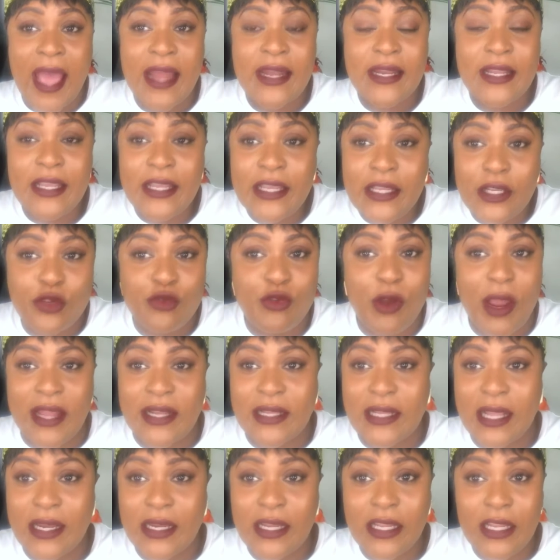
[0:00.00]
and eat
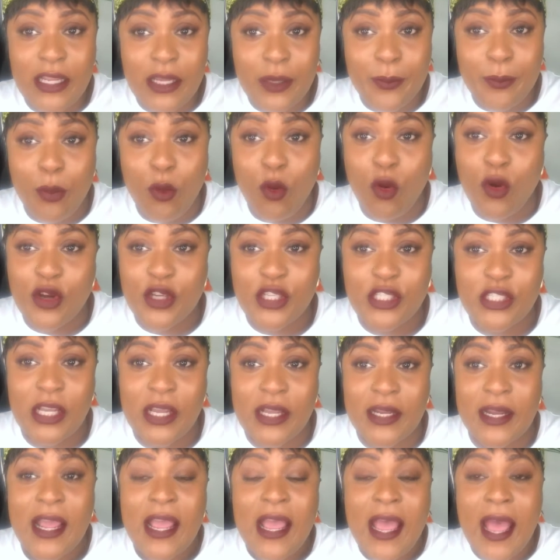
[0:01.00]
right and eat
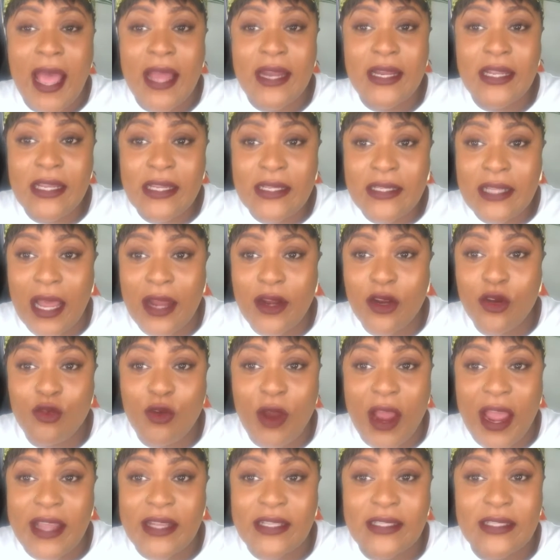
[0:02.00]
portion and eat at the
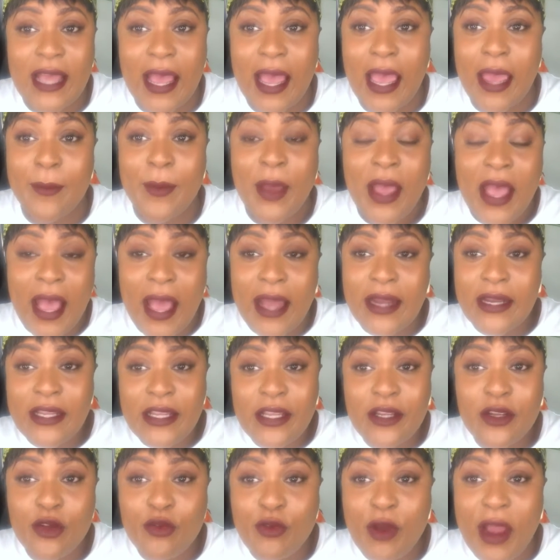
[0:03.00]
right time and
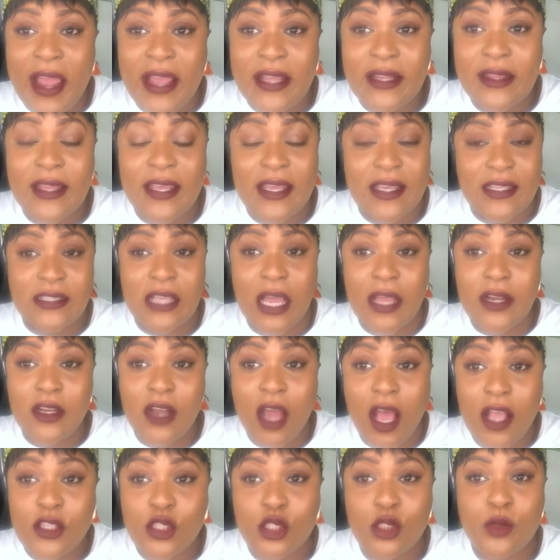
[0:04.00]
eat the right things and
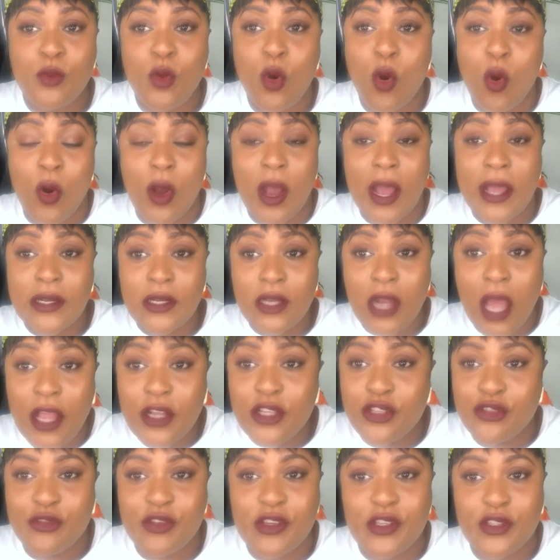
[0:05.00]
not smoke and
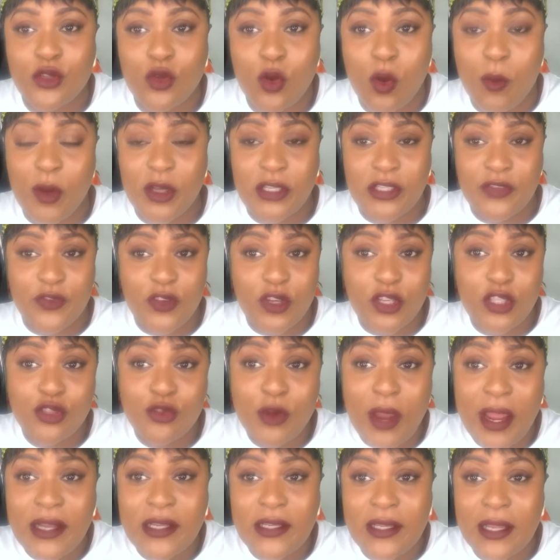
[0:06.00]
not drink so much, if you're
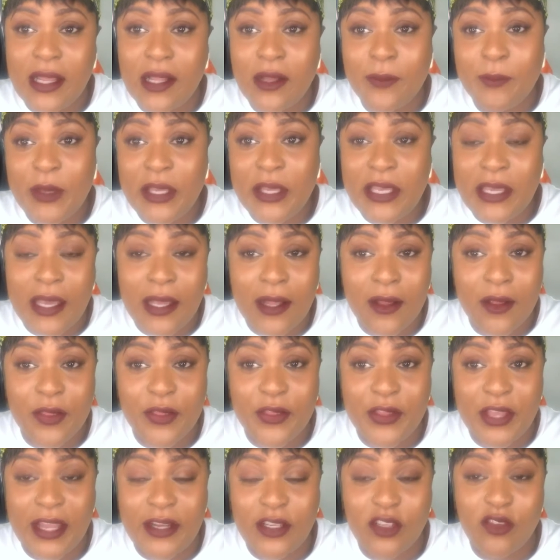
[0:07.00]
trying to be
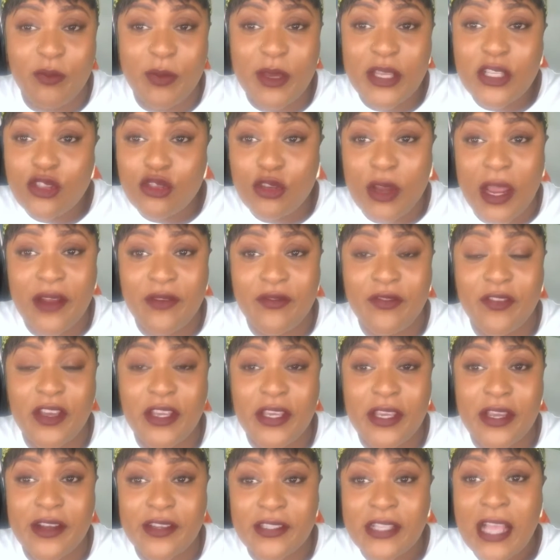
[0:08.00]
healthy and you've been trying for
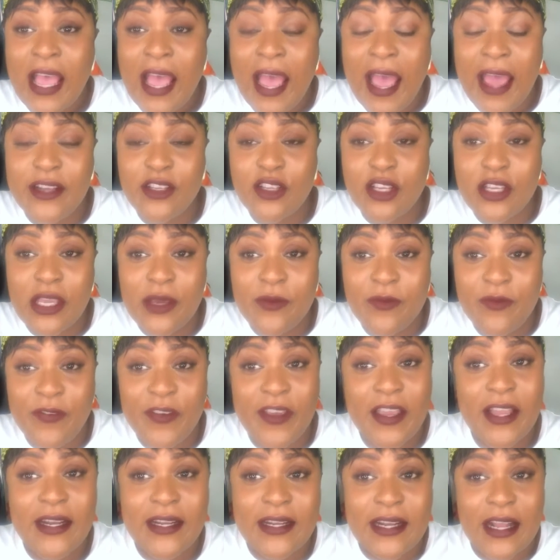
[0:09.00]
years and you keep
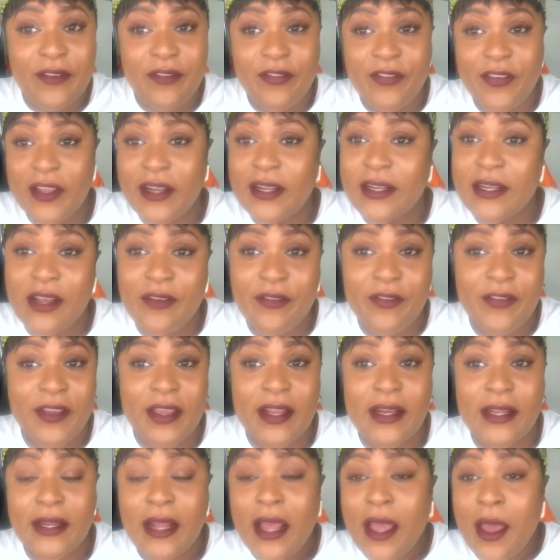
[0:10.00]
failing and failing and
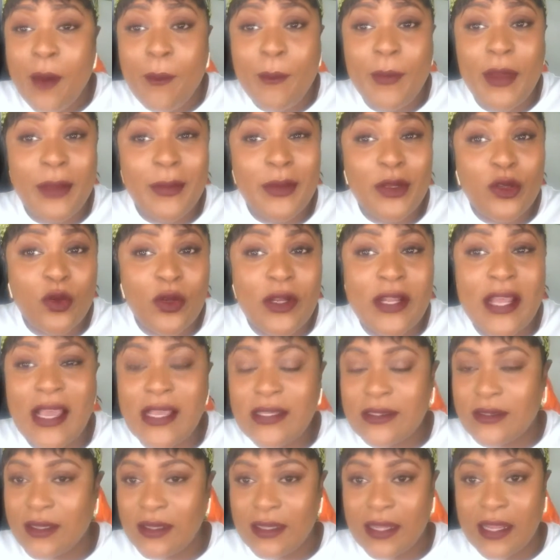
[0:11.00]
failing, maybe
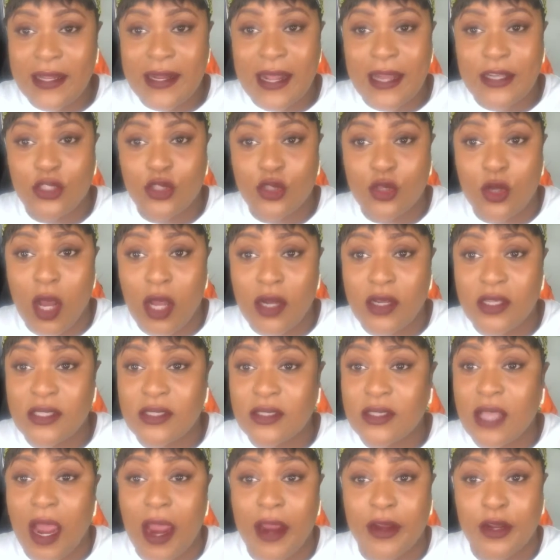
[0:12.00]
today's the day that you're gonna
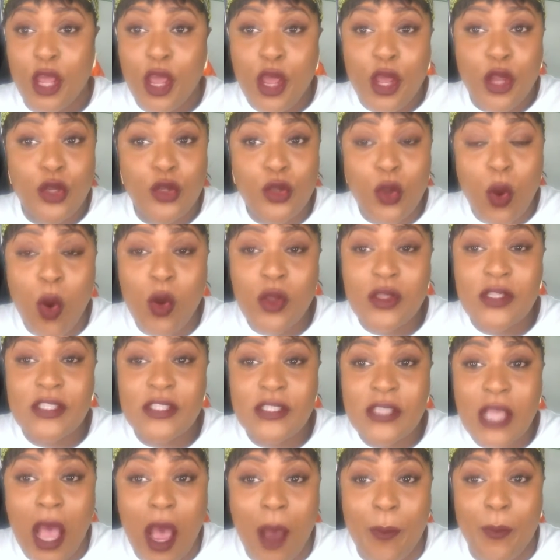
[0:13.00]
start. Don't
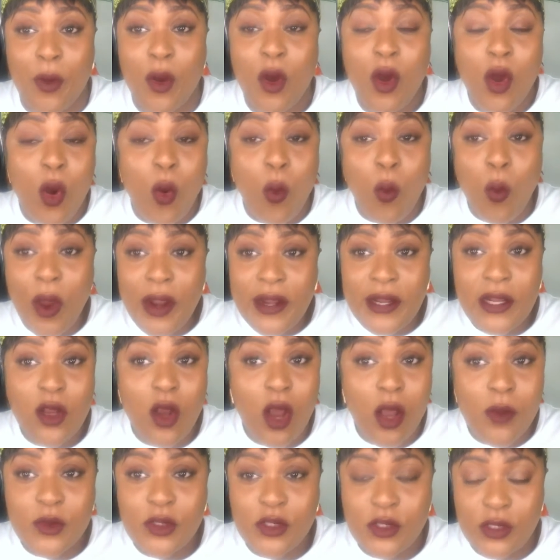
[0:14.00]
stop when it
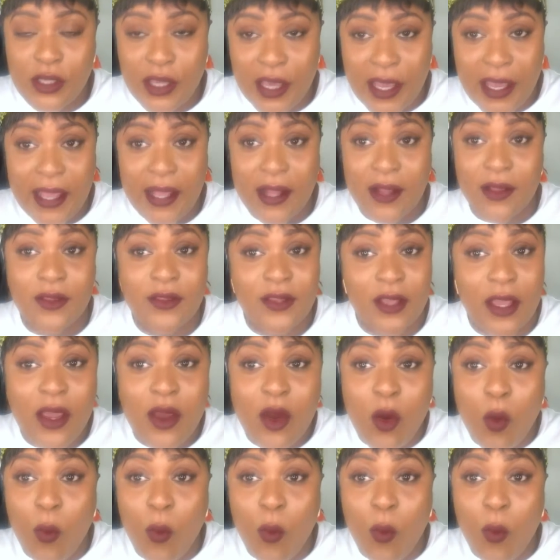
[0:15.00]
comes to your health.